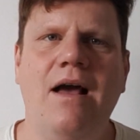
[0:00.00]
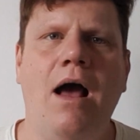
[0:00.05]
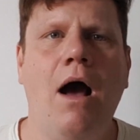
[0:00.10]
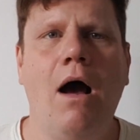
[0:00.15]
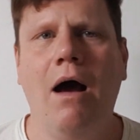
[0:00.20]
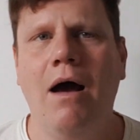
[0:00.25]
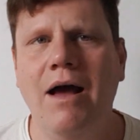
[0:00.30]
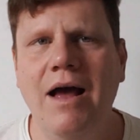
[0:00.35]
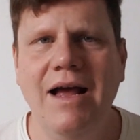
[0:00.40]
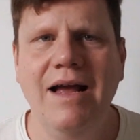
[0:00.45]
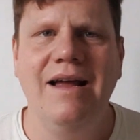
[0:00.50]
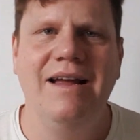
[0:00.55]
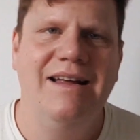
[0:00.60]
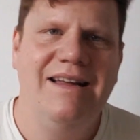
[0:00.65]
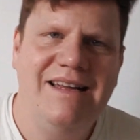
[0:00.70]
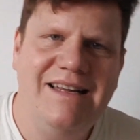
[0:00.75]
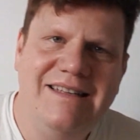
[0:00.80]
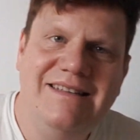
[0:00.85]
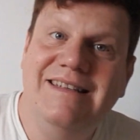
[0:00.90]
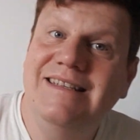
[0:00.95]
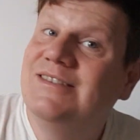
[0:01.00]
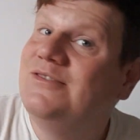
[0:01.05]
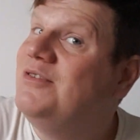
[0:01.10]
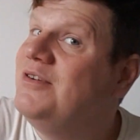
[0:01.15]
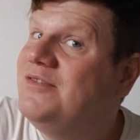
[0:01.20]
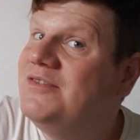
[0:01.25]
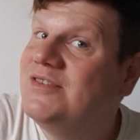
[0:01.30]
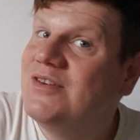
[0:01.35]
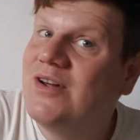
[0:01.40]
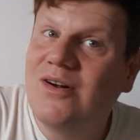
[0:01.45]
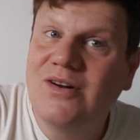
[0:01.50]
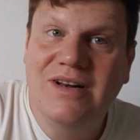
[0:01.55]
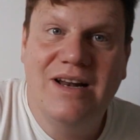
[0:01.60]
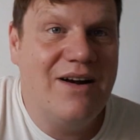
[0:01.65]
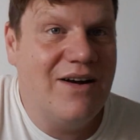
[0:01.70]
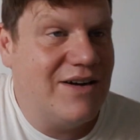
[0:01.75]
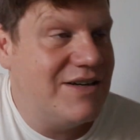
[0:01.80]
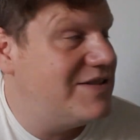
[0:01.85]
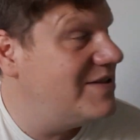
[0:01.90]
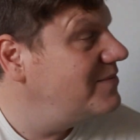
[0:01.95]
Oh, in this thrift store
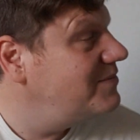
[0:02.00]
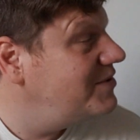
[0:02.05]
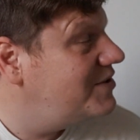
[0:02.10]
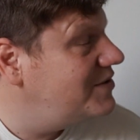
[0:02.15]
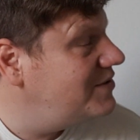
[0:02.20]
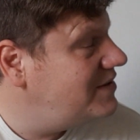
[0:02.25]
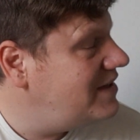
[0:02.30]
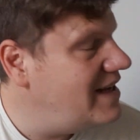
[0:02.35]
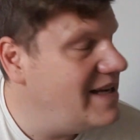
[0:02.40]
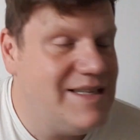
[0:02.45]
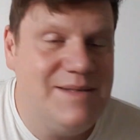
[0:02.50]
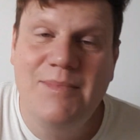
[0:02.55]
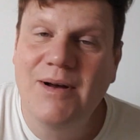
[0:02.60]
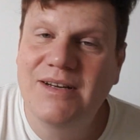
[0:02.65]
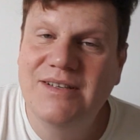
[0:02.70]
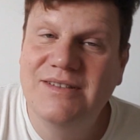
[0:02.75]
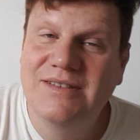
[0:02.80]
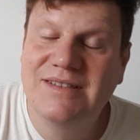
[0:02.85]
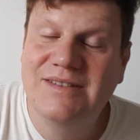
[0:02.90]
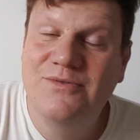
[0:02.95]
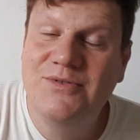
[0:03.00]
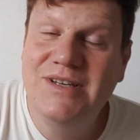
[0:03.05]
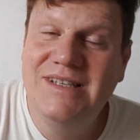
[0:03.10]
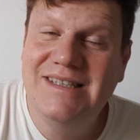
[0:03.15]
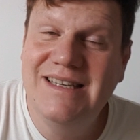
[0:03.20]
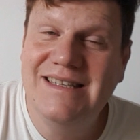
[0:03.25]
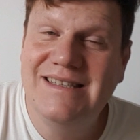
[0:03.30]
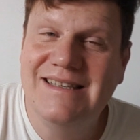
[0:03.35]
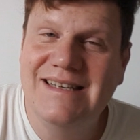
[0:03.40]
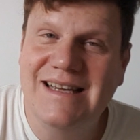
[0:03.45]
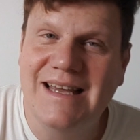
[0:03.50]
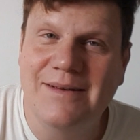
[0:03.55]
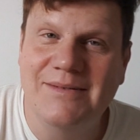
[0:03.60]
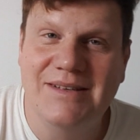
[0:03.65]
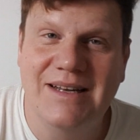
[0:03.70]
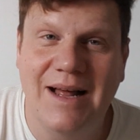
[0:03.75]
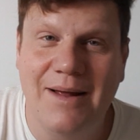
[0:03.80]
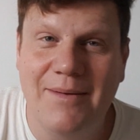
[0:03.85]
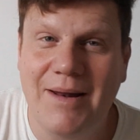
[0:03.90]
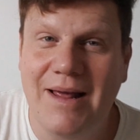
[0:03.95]
there are some good Xbox 360
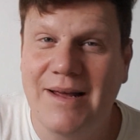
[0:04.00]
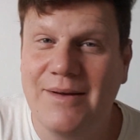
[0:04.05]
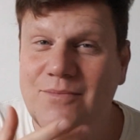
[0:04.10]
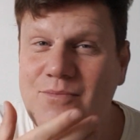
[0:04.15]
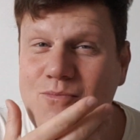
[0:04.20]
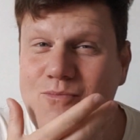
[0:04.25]
games. I'm like,